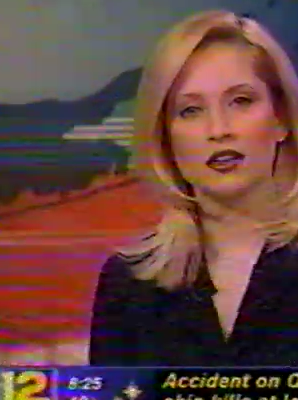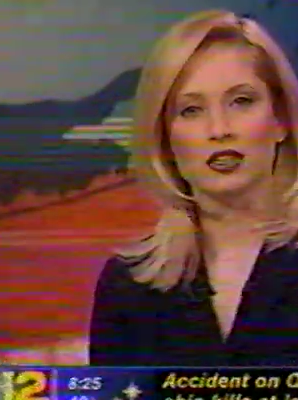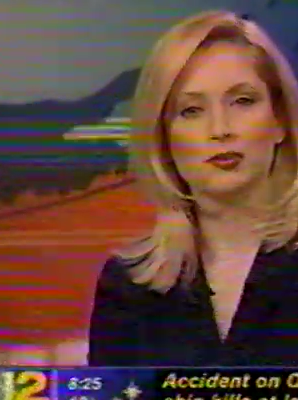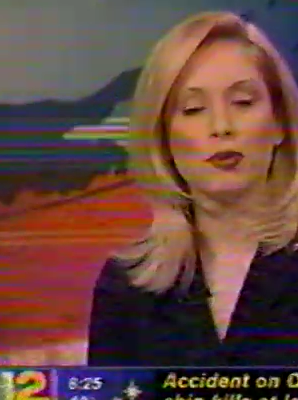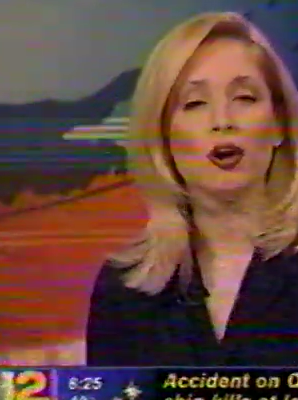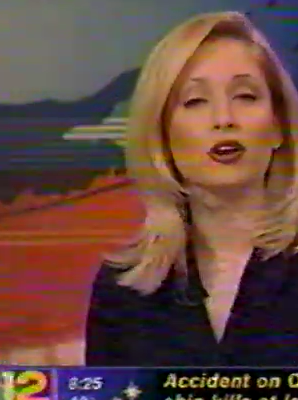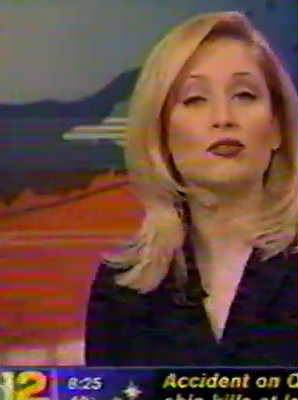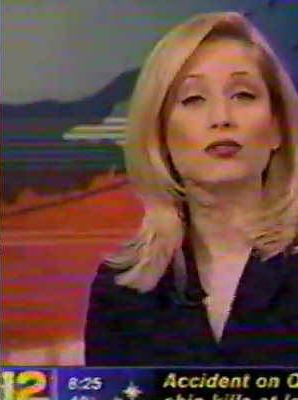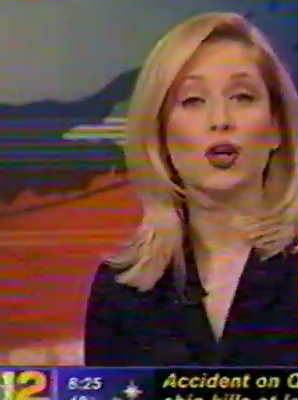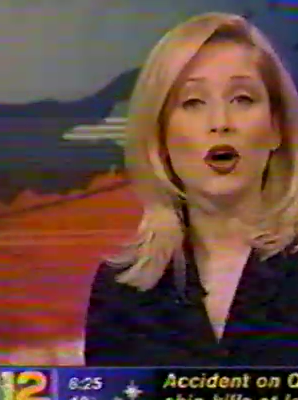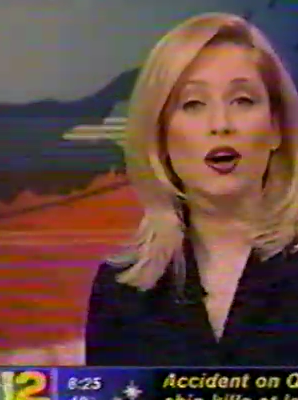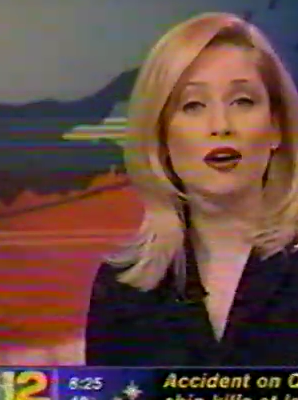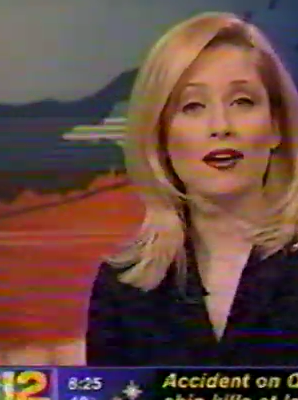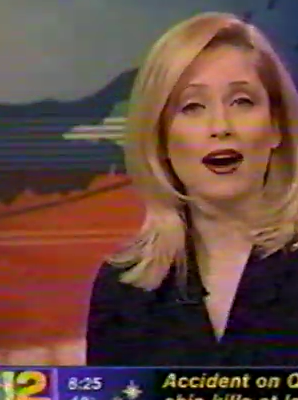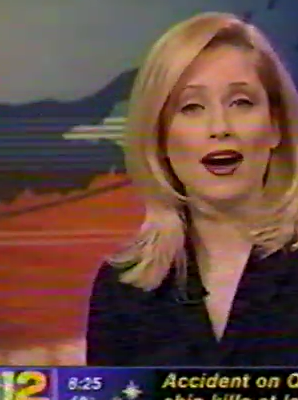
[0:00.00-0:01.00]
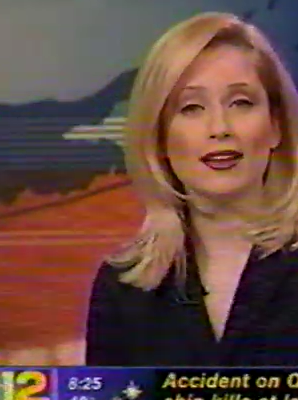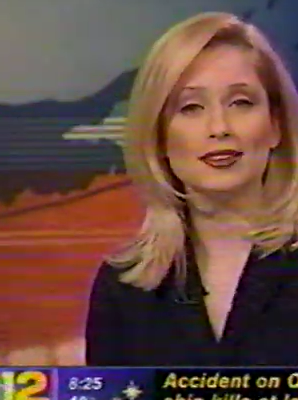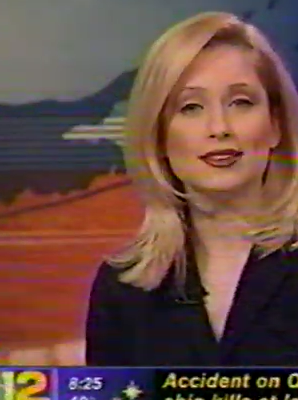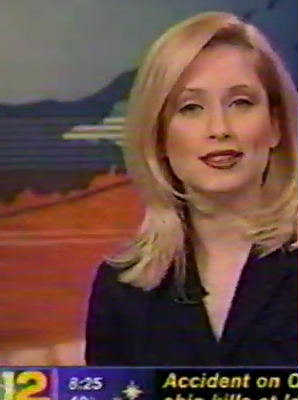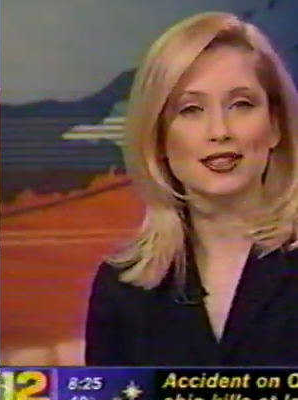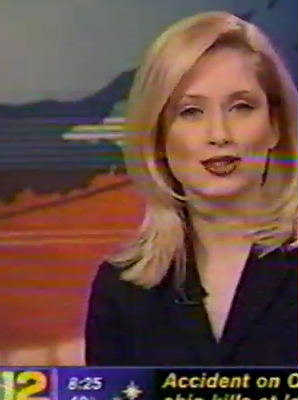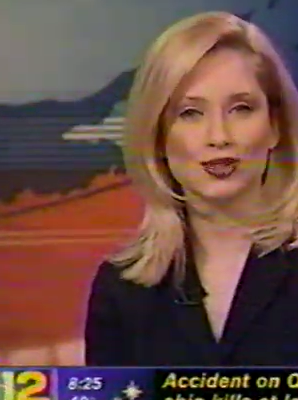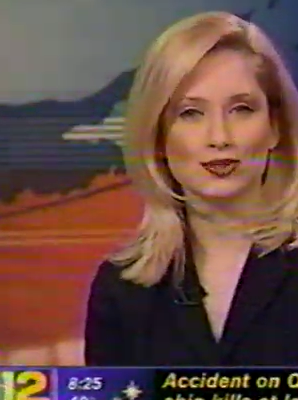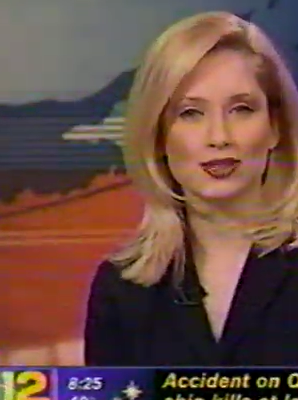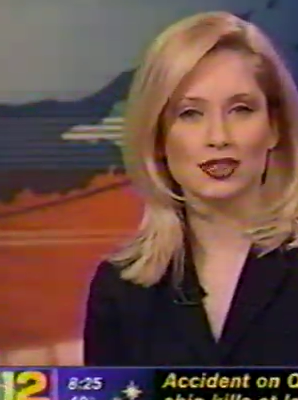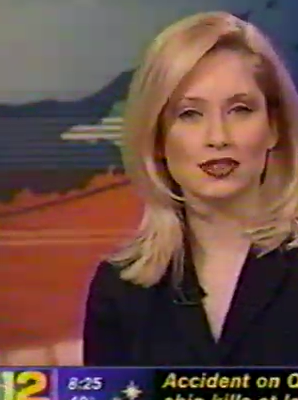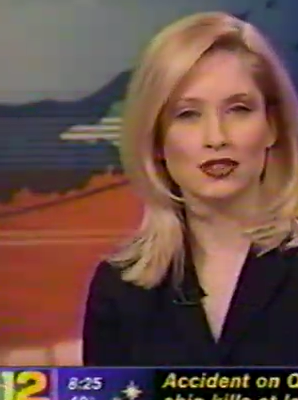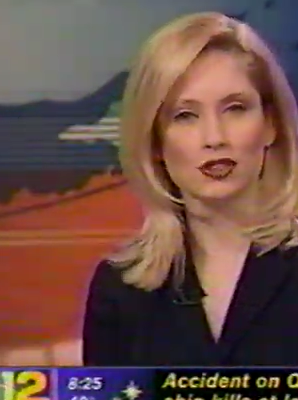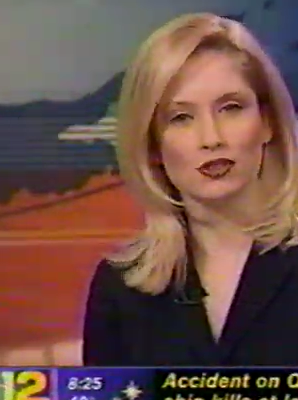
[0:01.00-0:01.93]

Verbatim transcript: That's part of Long Island's history.